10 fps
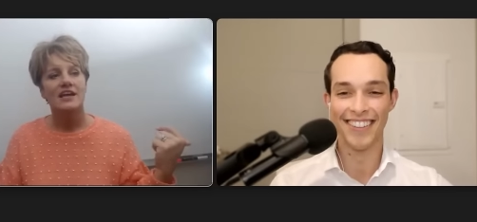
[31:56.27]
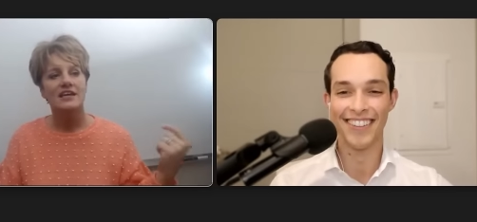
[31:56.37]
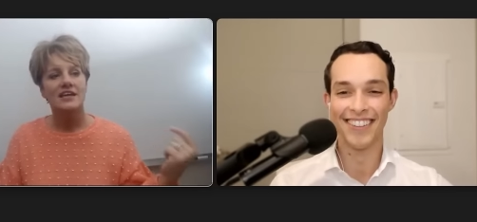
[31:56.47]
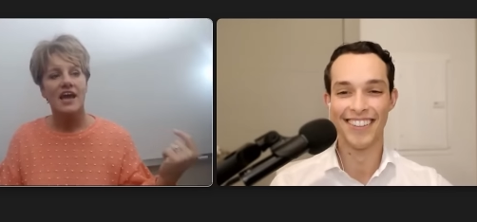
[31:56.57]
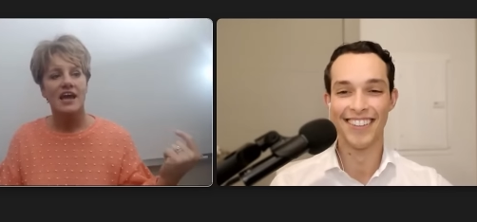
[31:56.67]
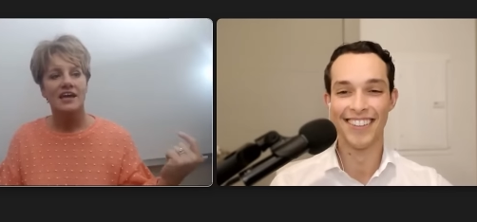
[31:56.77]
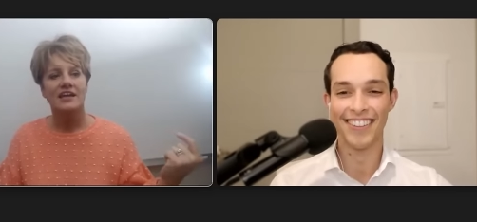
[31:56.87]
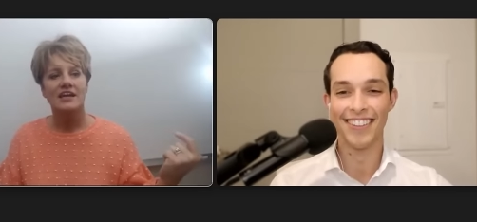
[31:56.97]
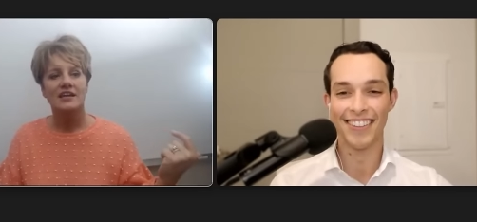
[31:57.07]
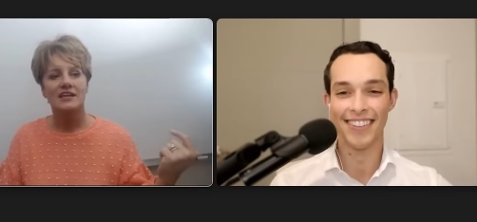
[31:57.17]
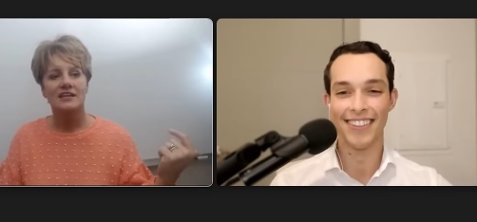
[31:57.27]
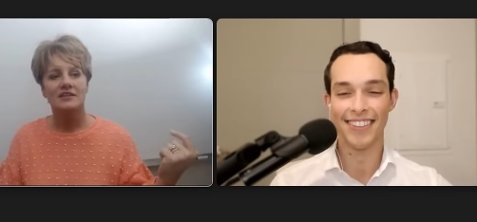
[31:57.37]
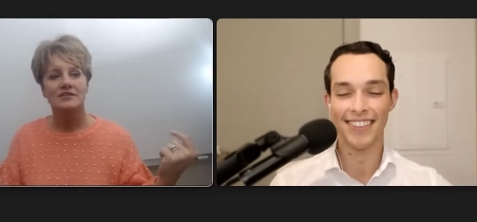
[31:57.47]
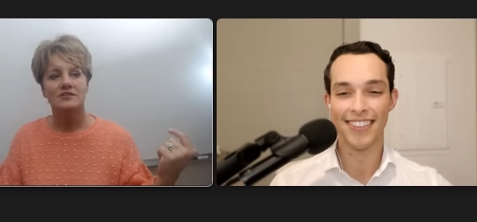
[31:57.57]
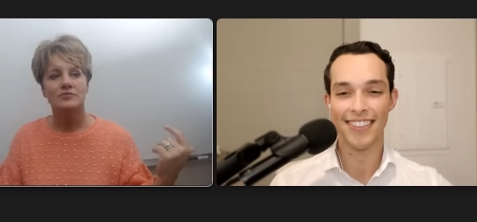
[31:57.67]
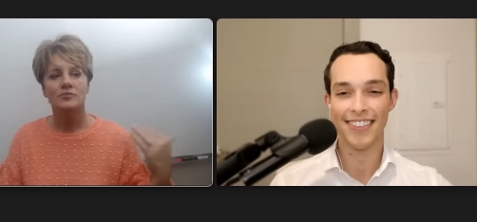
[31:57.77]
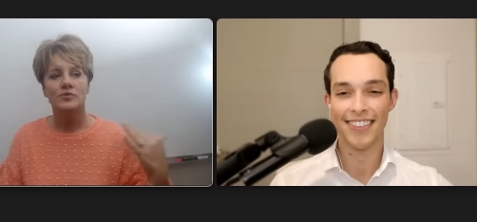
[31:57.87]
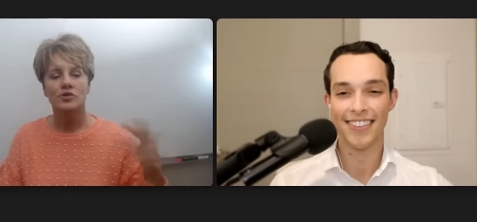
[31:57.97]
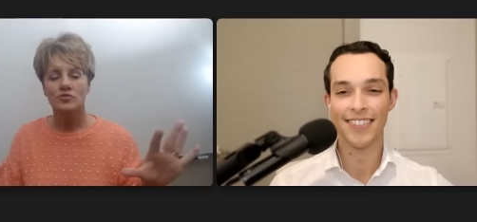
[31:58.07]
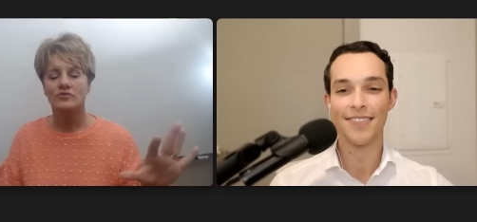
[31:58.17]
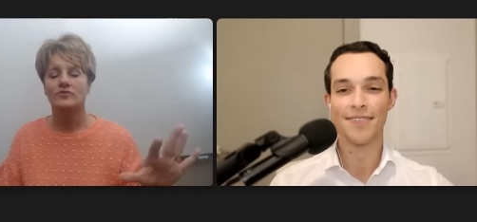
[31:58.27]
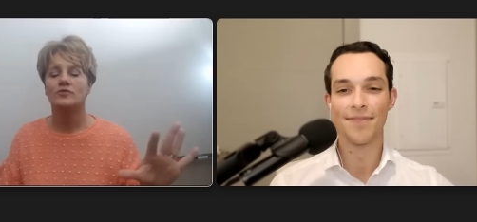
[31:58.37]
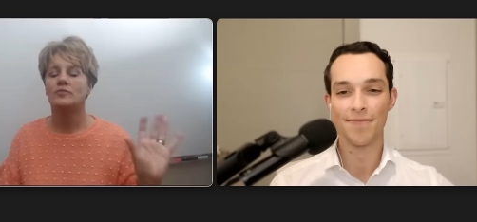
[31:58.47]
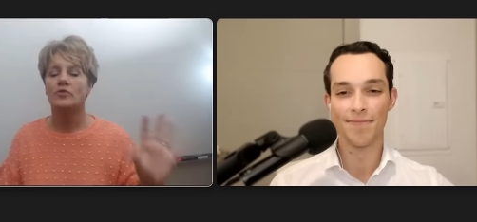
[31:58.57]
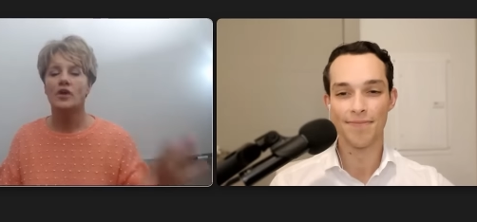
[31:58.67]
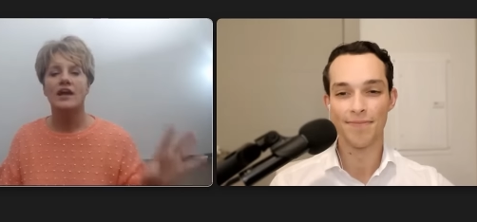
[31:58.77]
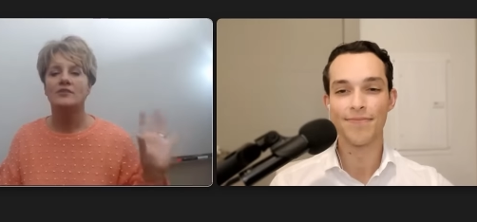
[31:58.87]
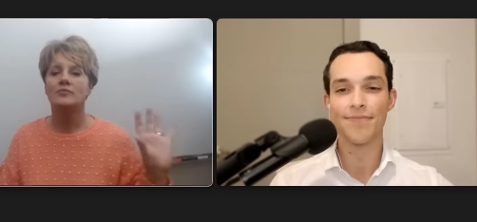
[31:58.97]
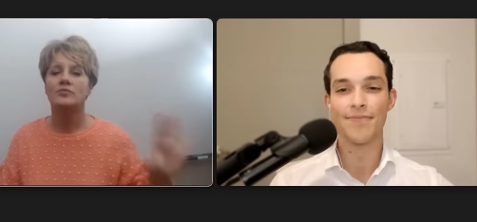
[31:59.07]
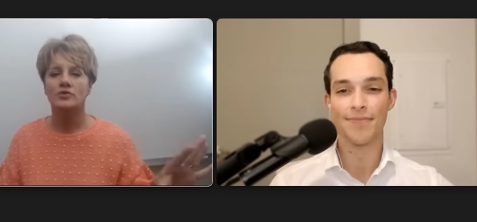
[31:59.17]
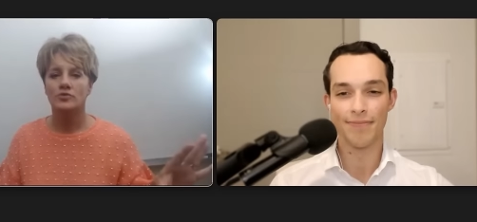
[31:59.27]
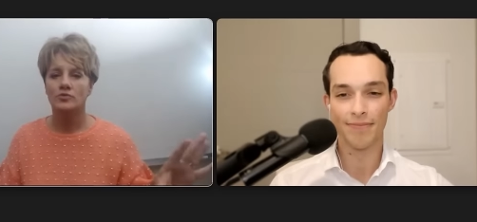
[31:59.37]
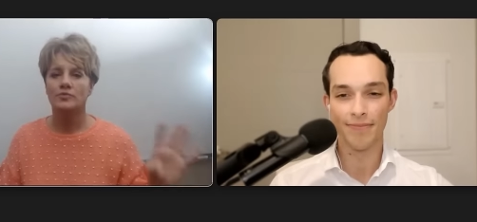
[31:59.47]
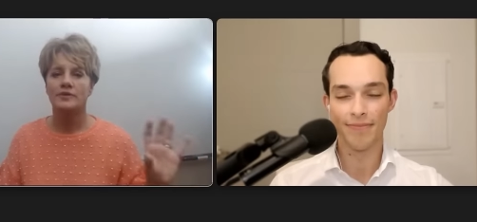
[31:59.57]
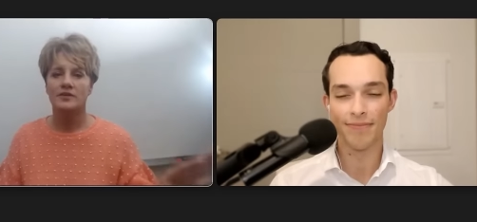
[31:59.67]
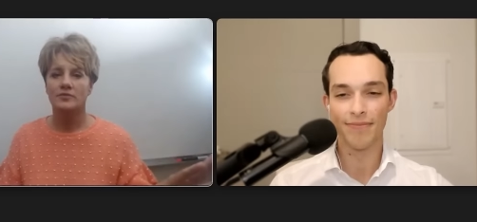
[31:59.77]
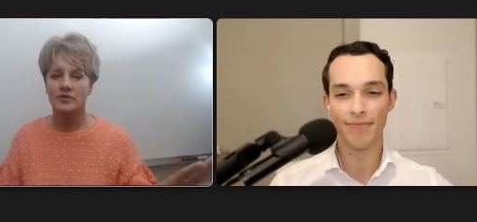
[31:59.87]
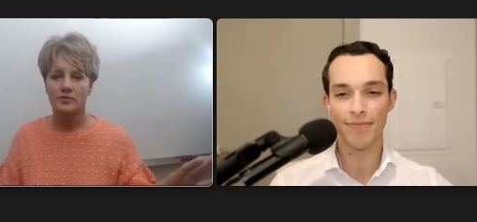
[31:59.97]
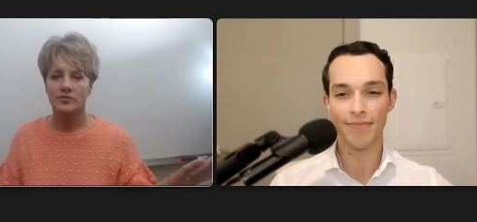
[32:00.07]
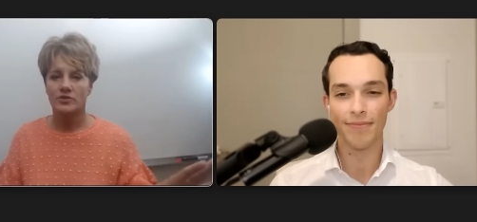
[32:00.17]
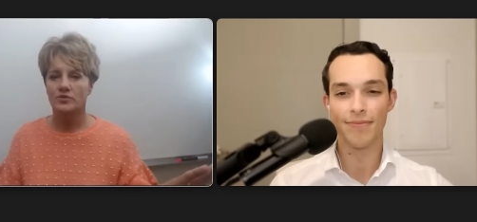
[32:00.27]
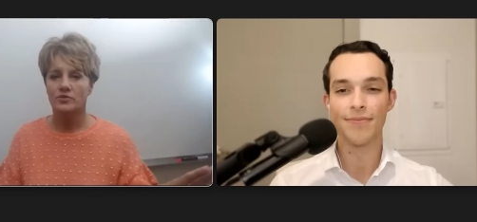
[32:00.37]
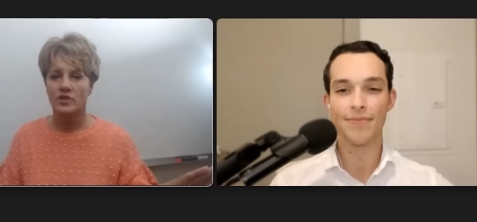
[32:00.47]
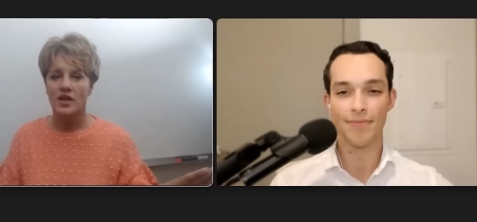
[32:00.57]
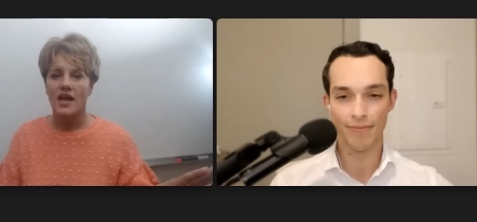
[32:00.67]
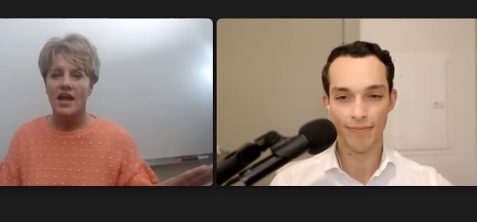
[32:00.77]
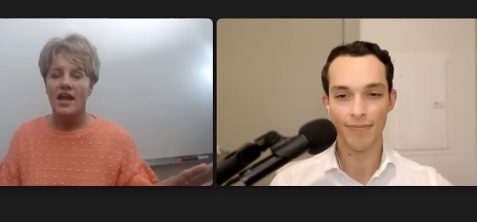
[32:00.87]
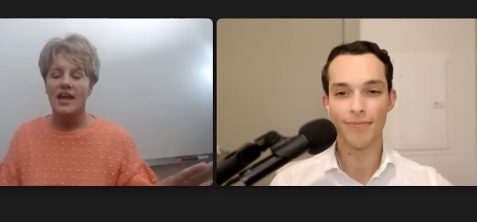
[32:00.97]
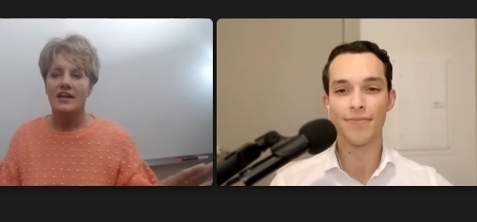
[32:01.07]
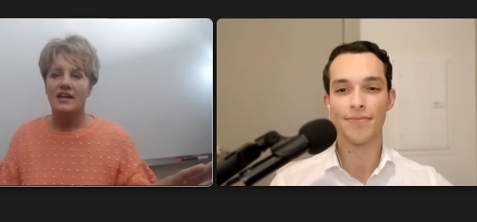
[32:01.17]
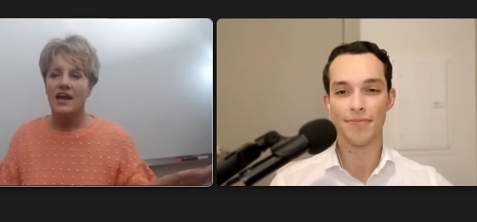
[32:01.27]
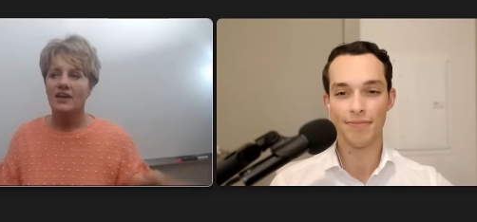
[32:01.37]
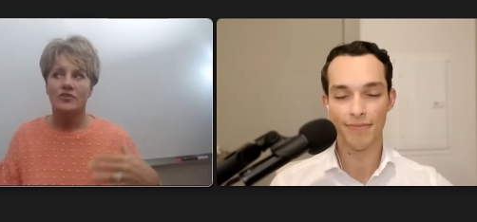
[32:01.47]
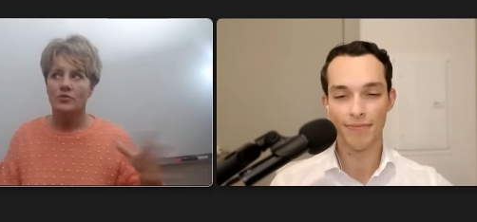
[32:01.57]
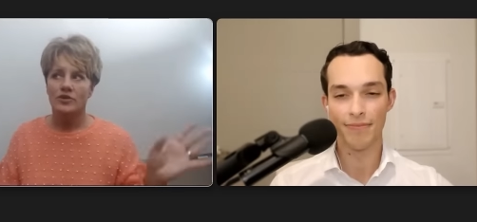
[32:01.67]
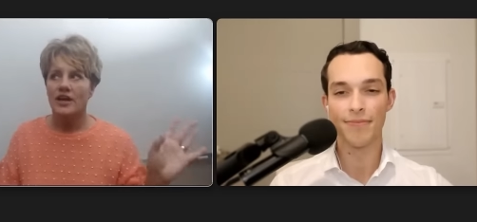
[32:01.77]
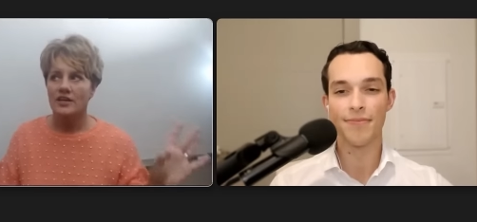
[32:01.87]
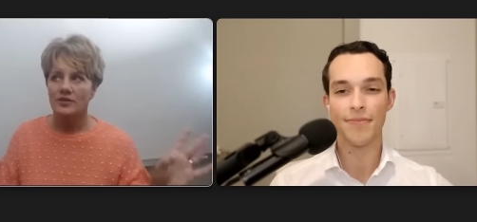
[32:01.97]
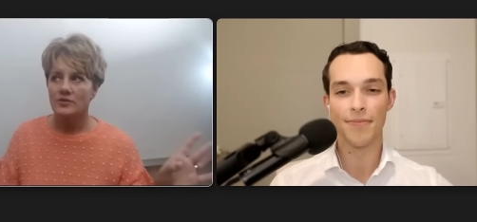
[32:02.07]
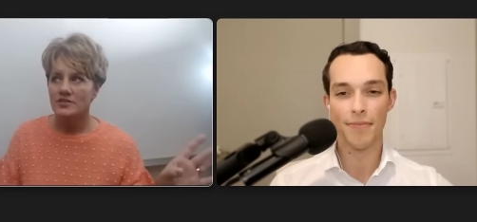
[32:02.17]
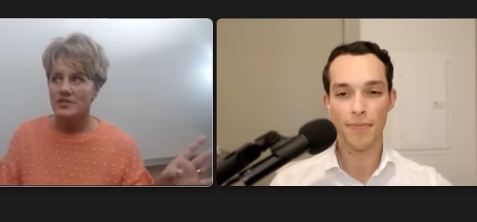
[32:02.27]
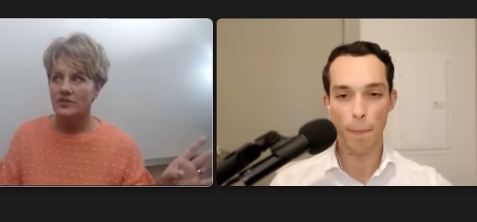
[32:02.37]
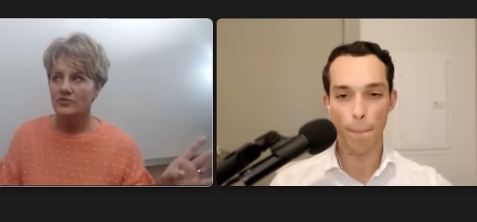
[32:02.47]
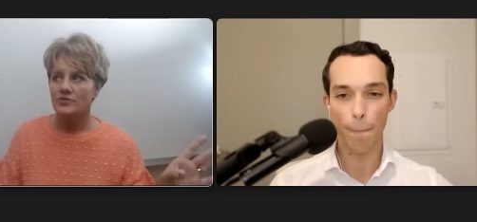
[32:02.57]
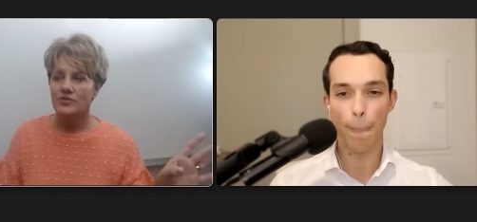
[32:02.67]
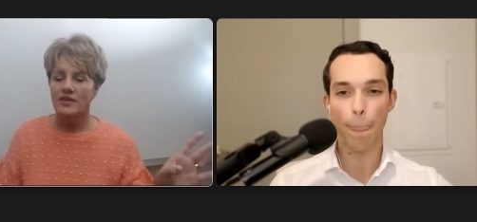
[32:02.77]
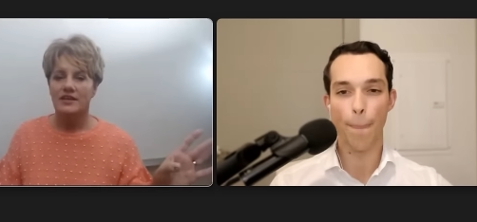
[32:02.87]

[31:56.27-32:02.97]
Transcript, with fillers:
Speaker 1: he had a beautiful bright blue BMW and I don't know what kind it was. I don't do